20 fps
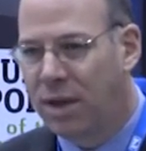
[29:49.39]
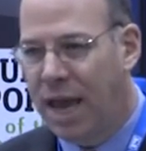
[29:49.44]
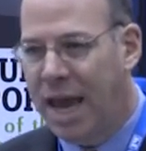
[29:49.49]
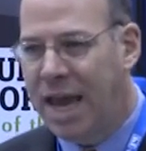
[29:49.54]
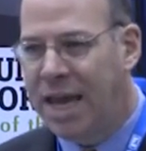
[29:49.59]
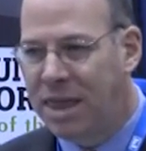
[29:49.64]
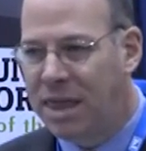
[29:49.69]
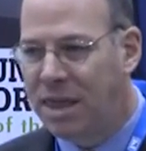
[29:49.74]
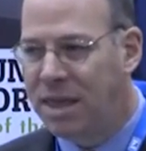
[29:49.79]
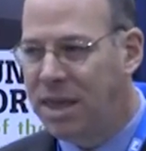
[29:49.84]

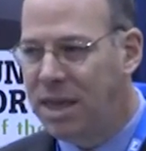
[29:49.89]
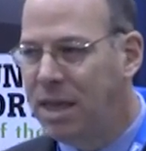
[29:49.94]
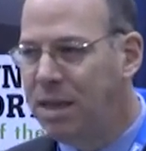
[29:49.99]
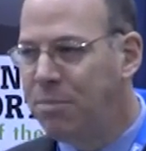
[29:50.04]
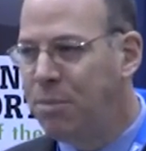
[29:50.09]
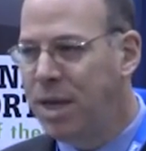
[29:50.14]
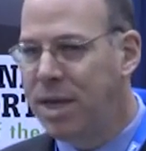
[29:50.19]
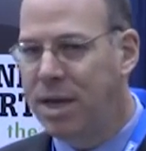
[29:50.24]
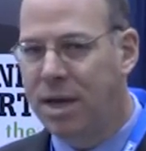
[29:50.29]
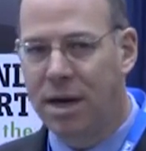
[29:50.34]
A
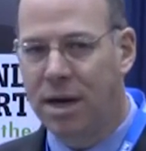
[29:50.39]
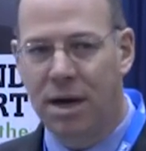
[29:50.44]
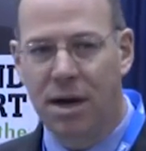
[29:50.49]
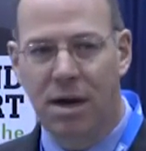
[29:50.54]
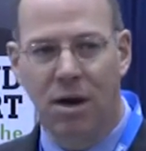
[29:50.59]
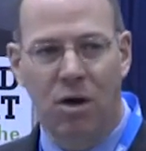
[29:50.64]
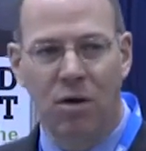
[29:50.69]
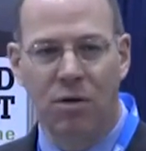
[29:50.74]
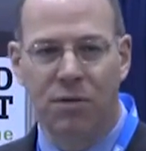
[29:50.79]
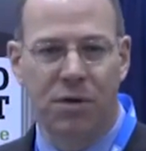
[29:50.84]
theme
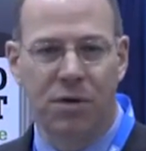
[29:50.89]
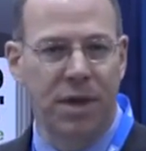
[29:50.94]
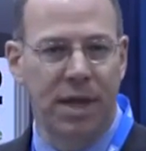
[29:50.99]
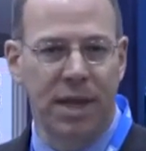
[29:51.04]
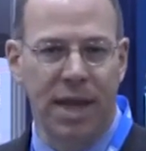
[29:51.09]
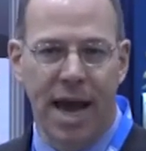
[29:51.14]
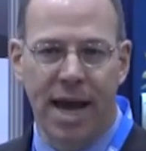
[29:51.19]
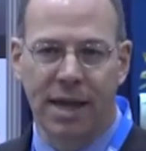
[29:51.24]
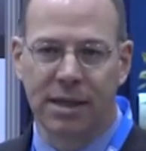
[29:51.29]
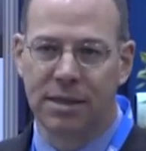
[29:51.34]
here over the
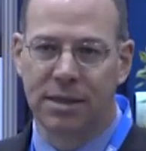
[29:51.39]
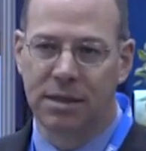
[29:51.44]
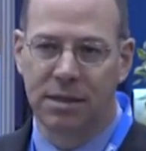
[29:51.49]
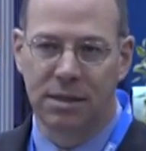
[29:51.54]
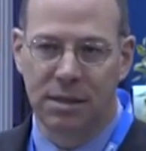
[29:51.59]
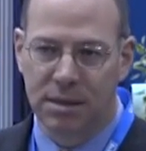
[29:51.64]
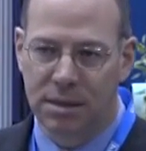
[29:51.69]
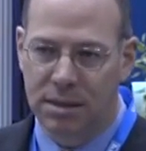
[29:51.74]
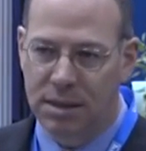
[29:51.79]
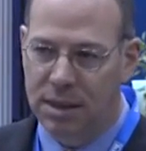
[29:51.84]

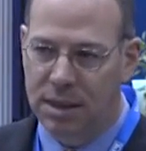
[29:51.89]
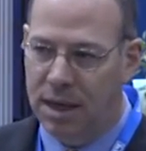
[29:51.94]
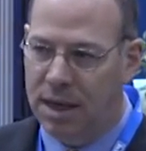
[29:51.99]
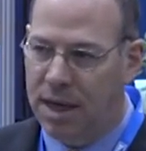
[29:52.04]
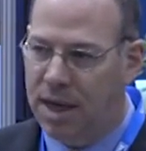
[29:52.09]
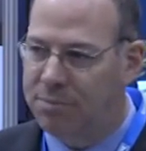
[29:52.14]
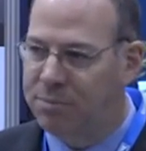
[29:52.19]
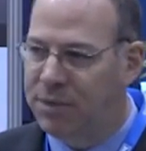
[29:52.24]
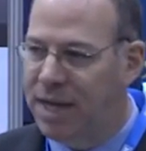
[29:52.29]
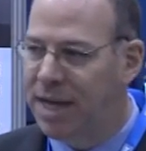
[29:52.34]
next
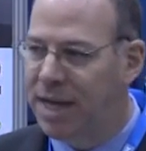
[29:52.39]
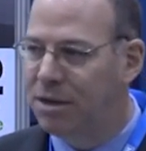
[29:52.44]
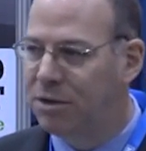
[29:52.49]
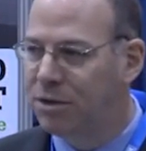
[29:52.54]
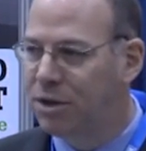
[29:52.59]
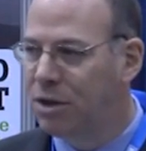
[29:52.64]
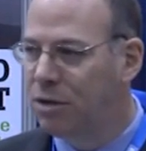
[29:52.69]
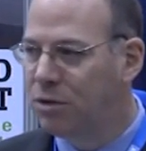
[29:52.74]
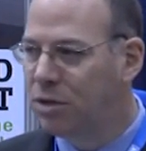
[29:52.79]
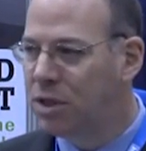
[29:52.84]
10 or
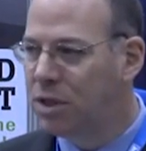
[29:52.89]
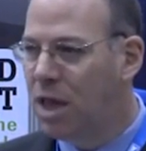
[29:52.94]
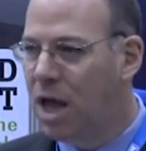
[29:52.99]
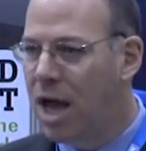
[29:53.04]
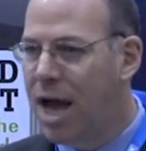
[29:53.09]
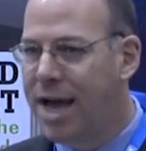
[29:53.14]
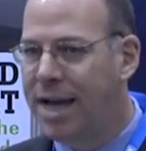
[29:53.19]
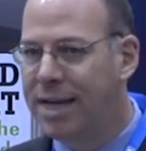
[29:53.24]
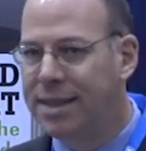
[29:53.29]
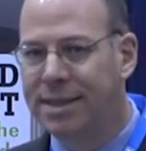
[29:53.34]
so
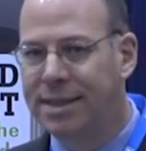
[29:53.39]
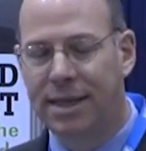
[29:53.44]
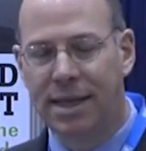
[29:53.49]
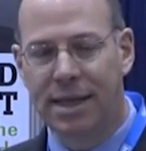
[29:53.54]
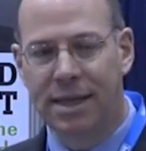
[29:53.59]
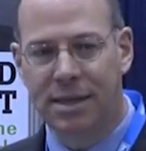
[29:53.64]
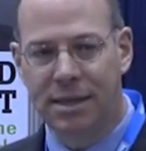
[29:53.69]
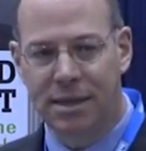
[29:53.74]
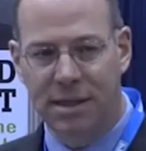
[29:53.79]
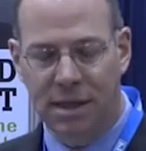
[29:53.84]
slides
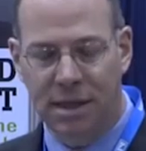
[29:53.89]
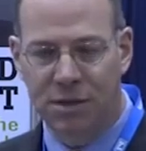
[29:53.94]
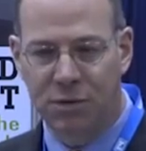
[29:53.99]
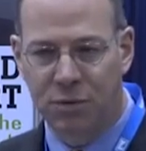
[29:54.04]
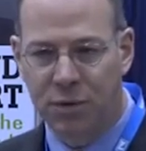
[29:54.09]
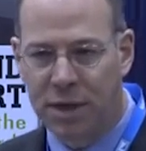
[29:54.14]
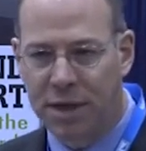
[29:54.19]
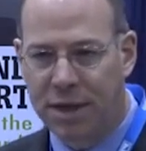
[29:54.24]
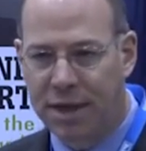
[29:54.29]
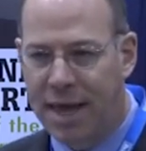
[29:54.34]
is
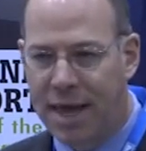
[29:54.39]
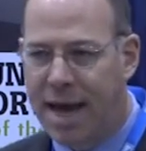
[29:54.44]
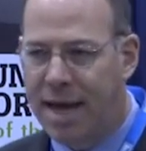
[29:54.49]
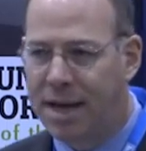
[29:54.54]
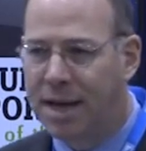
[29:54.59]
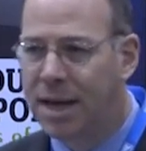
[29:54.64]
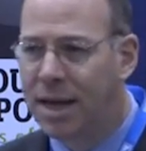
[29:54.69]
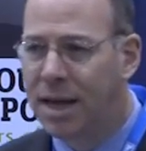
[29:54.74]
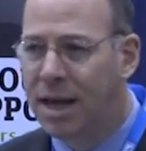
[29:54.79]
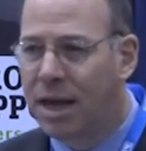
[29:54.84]
really that
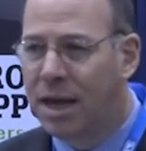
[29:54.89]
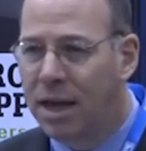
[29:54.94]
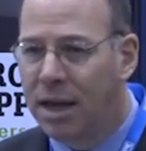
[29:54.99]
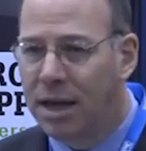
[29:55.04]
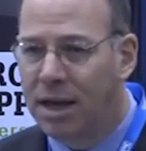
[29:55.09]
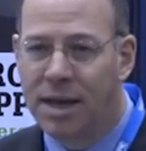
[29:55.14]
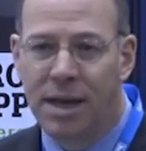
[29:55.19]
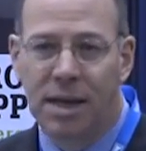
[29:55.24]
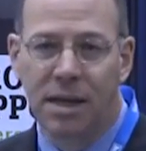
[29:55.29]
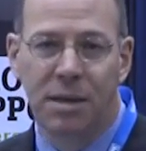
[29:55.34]

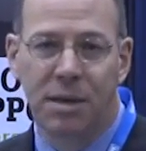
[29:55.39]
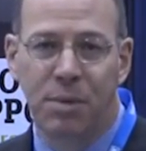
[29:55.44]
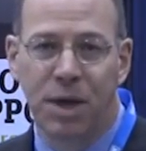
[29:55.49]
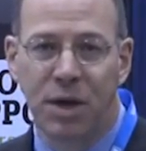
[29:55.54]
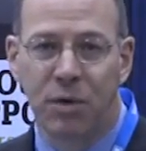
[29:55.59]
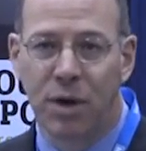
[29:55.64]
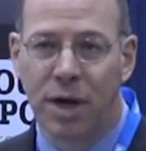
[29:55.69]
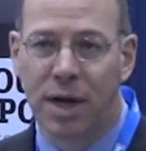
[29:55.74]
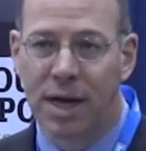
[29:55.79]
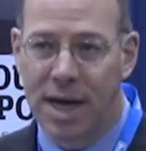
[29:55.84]
you need to be
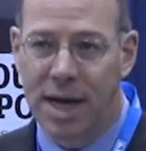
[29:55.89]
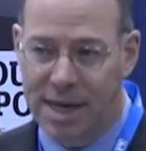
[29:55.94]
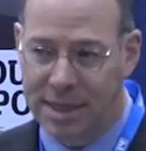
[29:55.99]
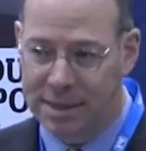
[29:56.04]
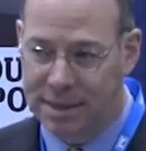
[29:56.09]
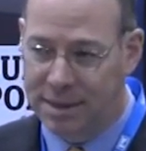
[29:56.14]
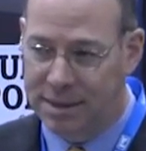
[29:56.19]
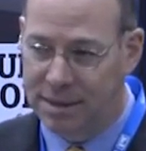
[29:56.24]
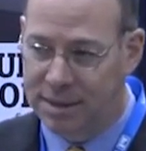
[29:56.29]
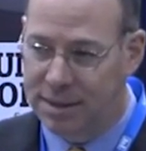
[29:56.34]

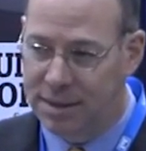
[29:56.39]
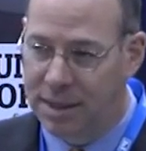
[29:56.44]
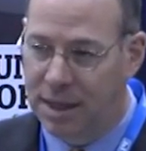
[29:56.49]
organized.